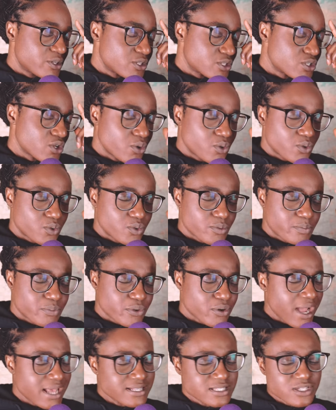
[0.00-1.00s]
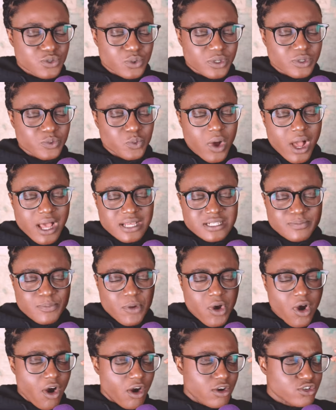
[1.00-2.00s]
So parasitoid
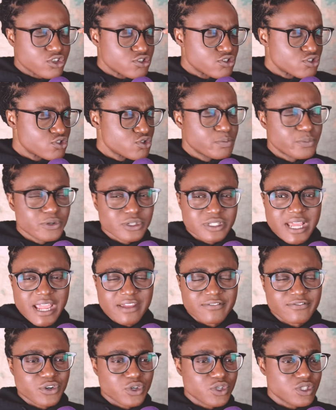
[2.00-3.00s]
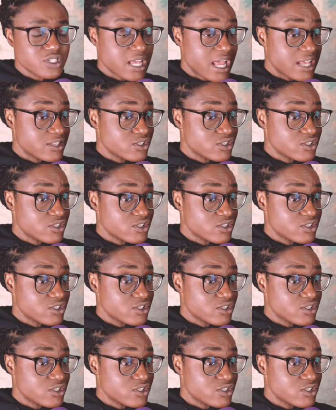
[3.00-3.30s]
wasps are super diverse